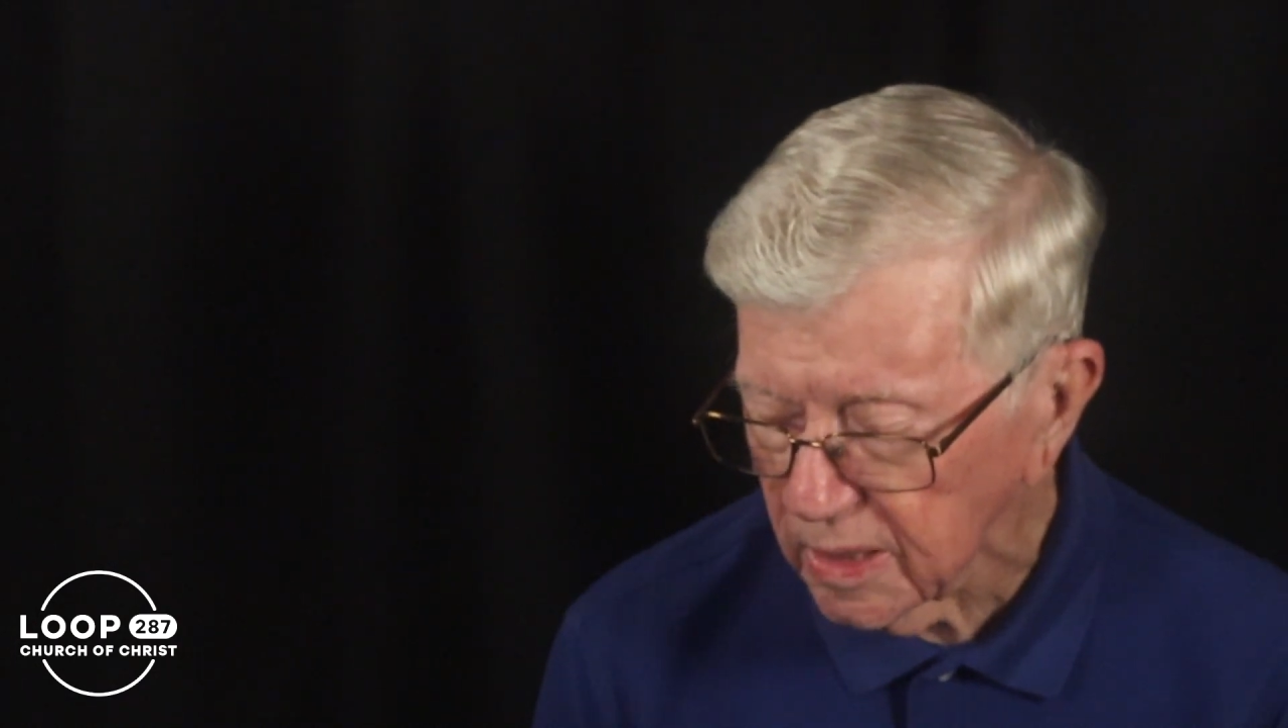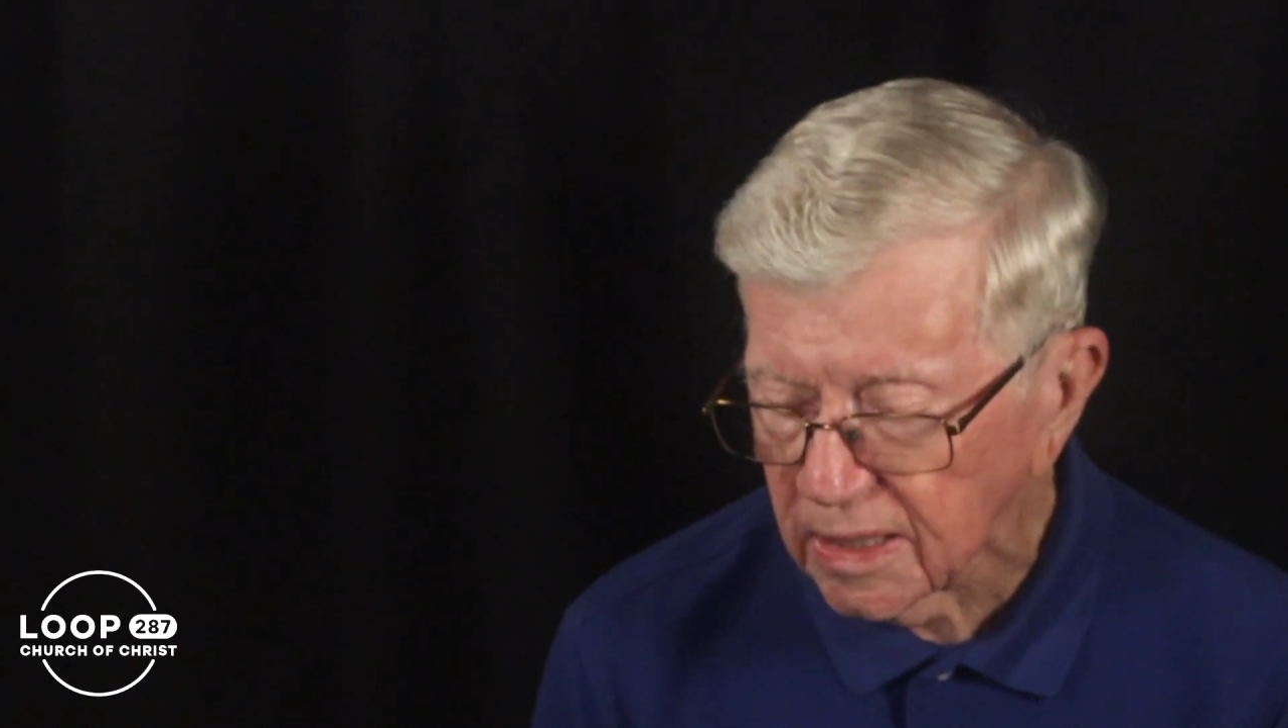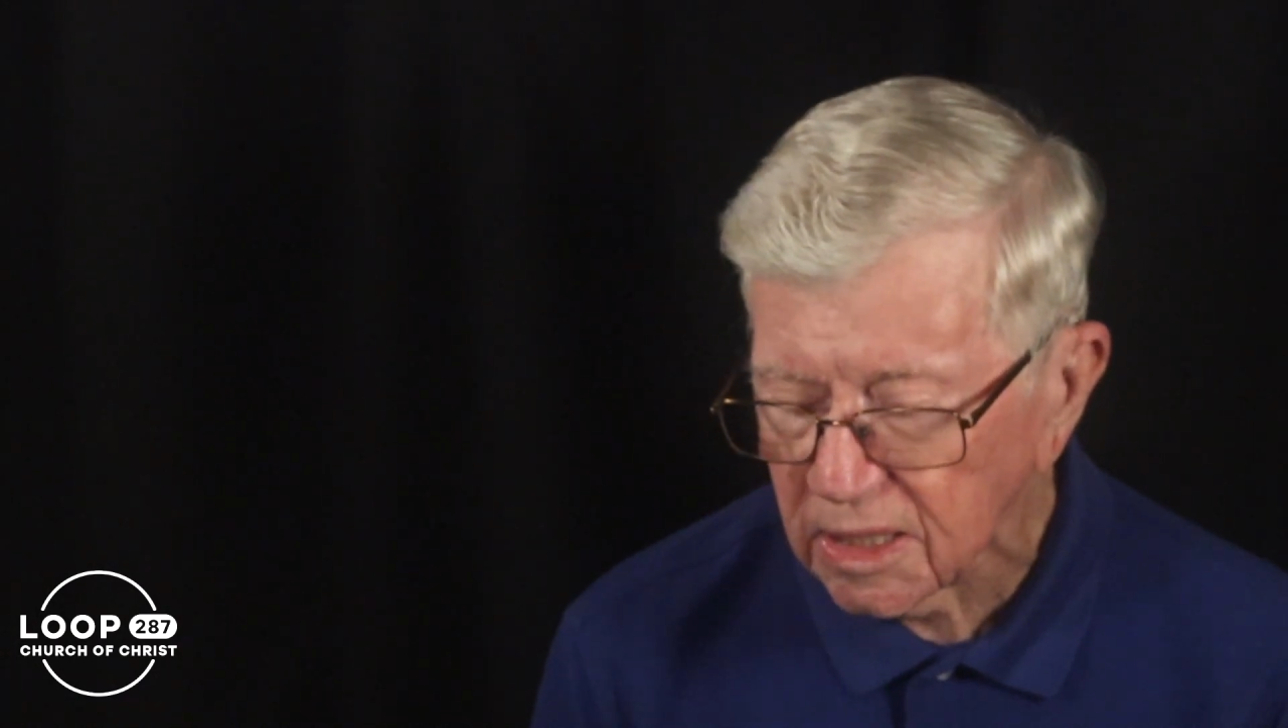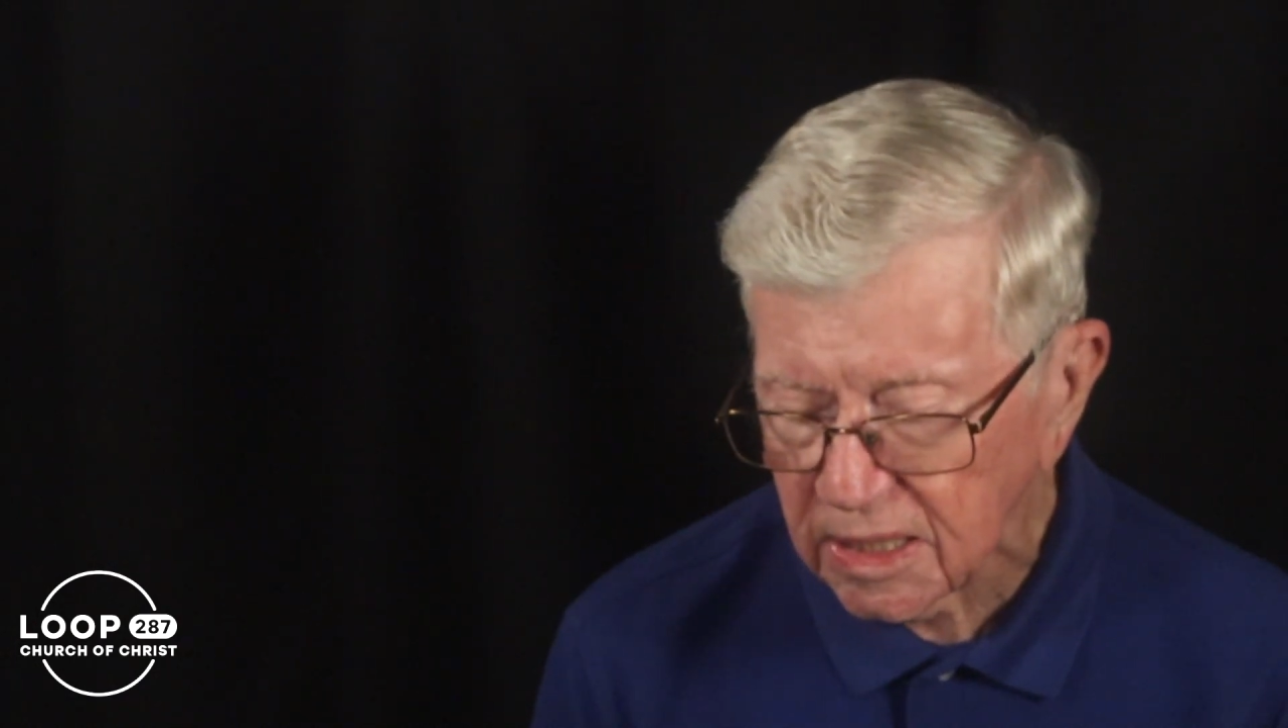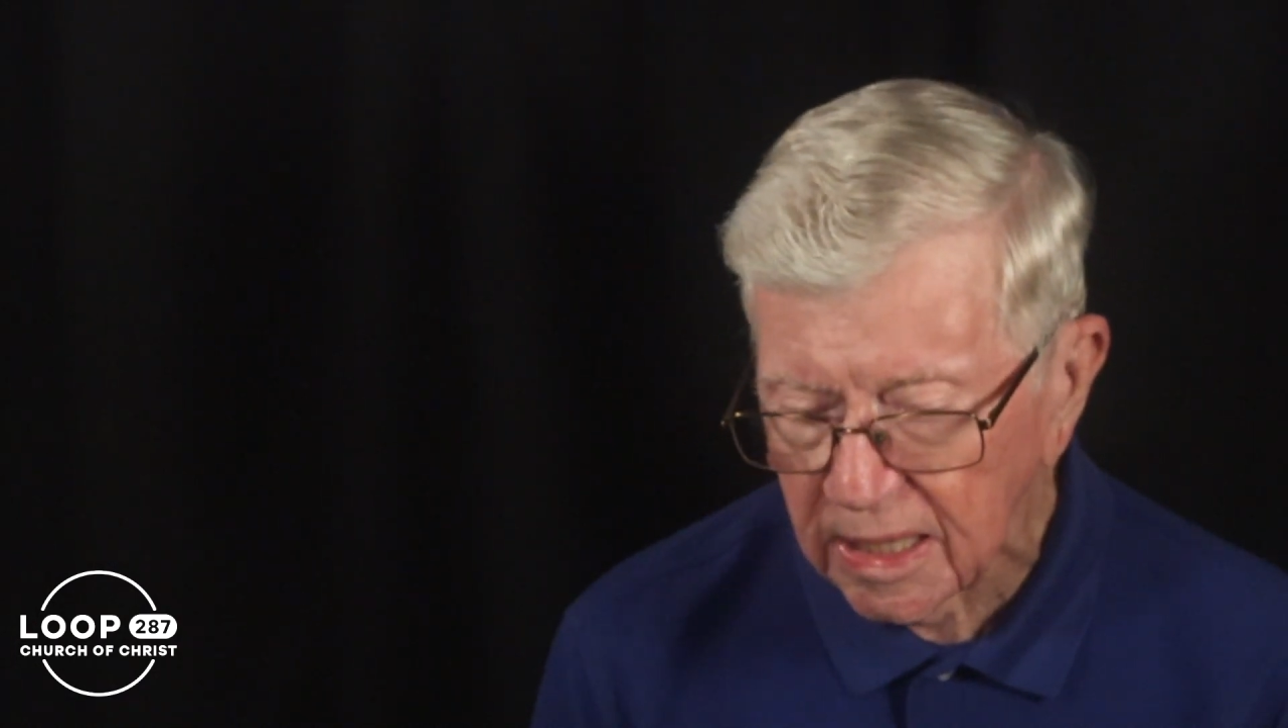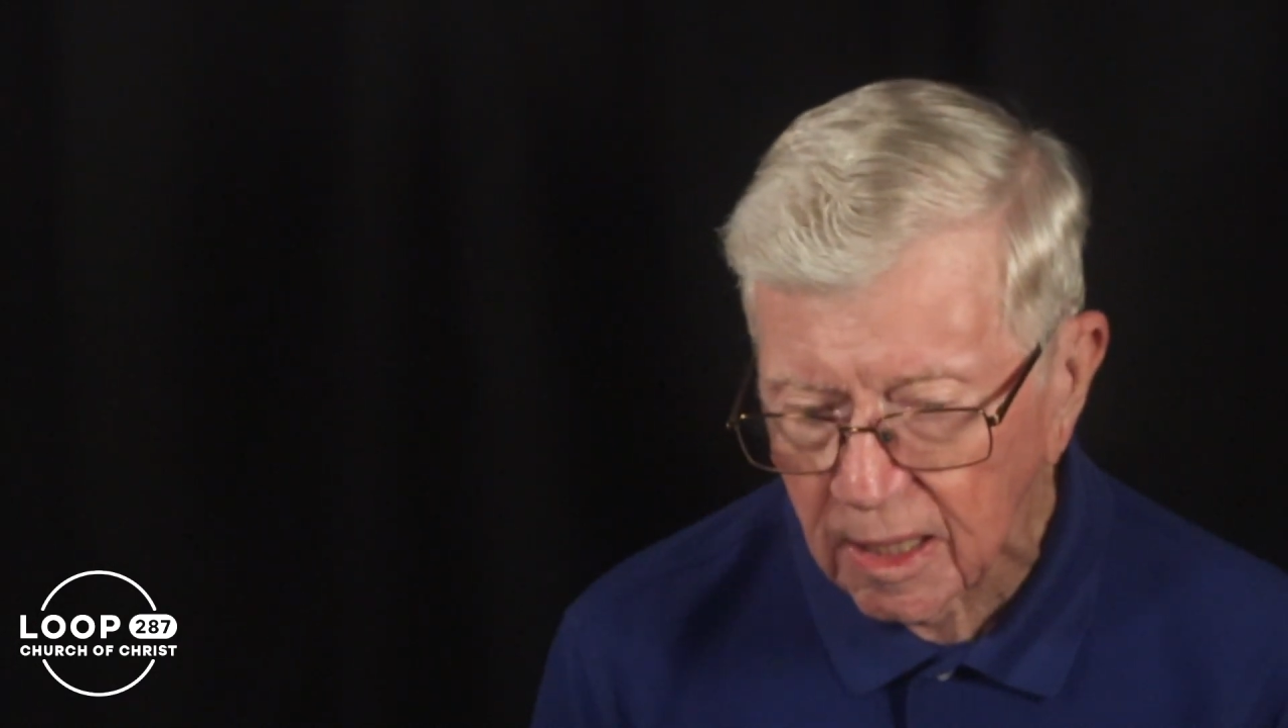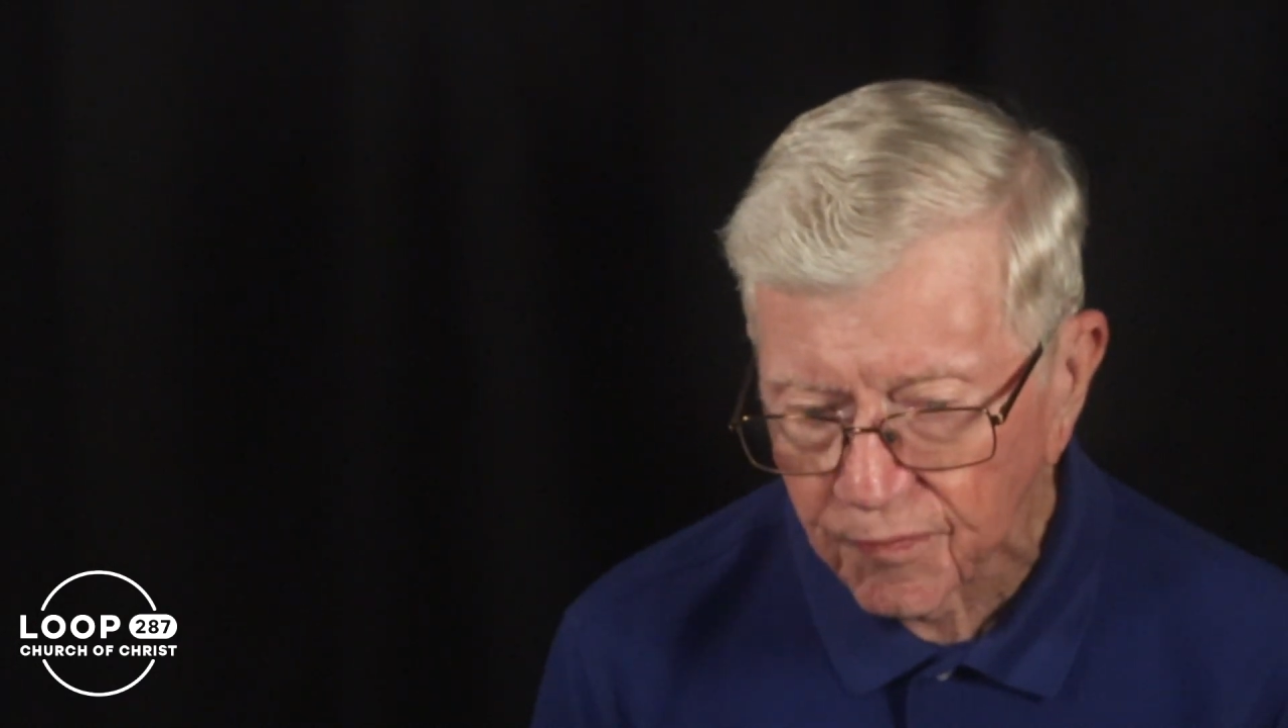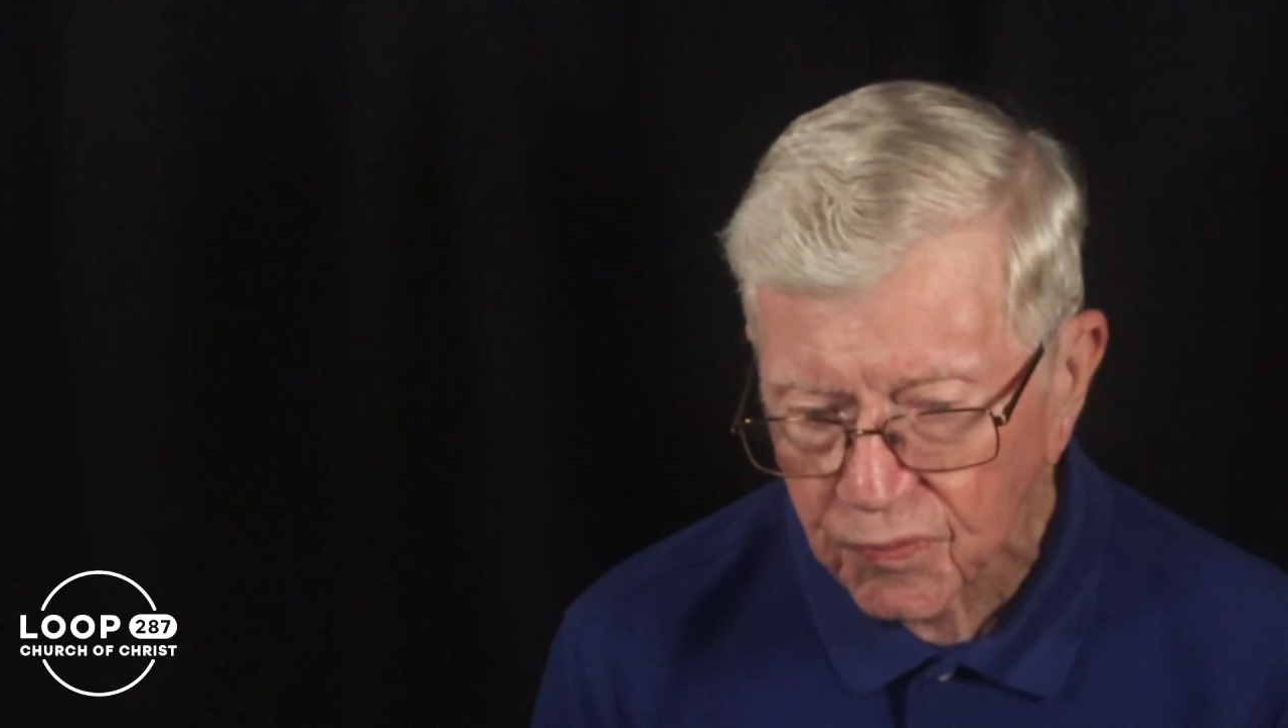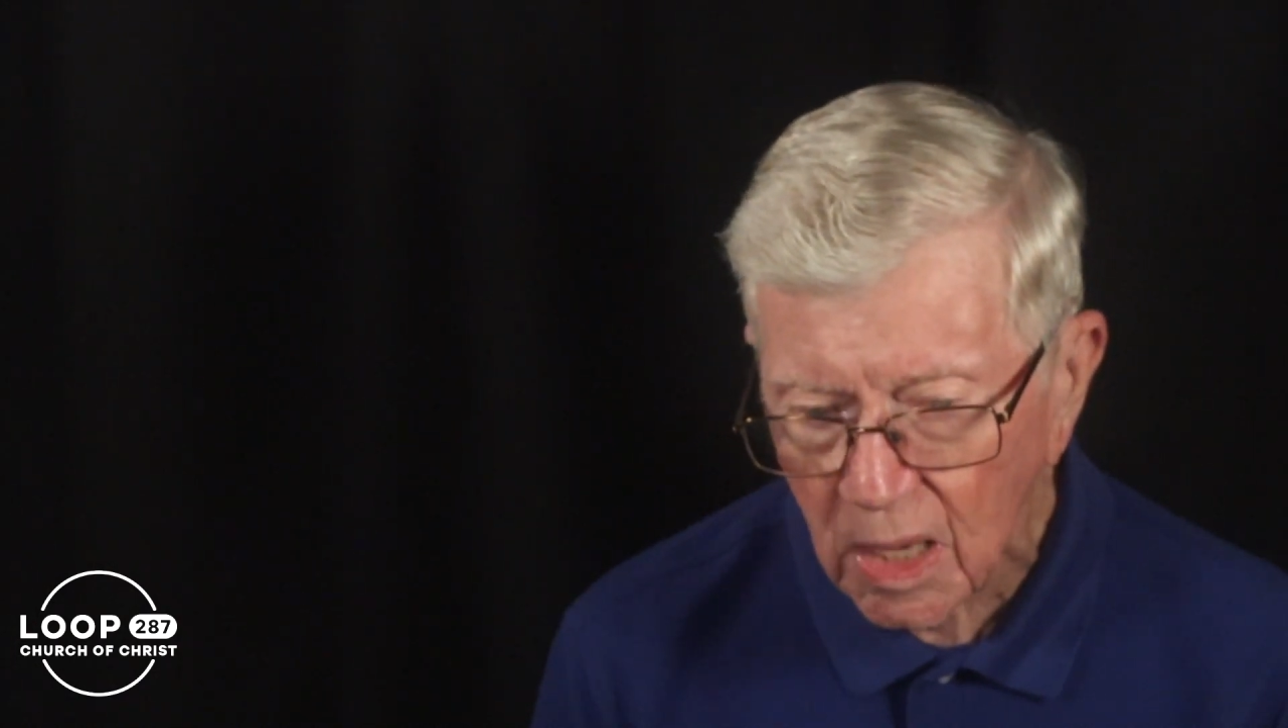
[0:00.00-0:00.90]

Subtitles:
it is now.